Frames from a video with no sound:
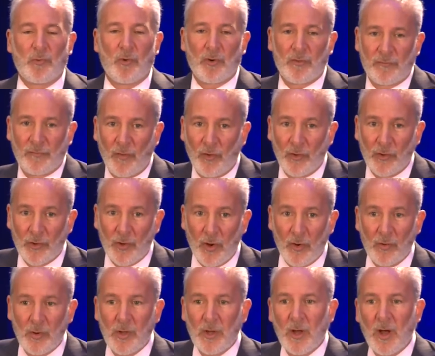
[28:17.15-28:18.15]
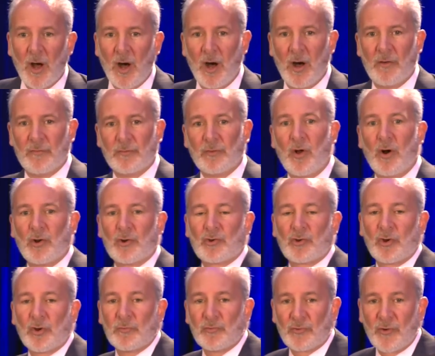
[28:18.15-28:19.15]
portfolio of
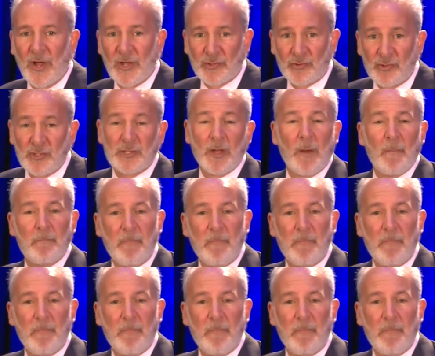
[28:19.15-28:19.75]
long-term treasuries.